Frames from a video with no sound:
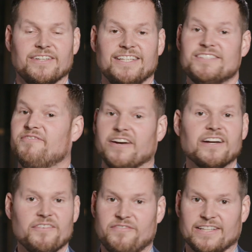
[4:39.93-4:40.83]
It's
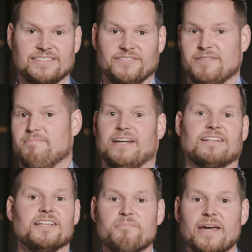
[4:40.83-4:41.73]
very effective. It's
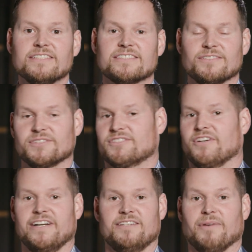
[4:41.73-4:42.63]
medically based. It was
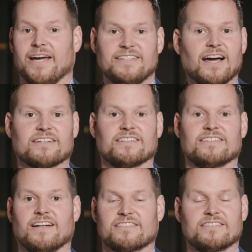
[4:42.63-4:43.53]
created by a doctor,
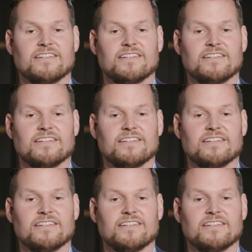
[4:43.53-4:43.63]
Dr.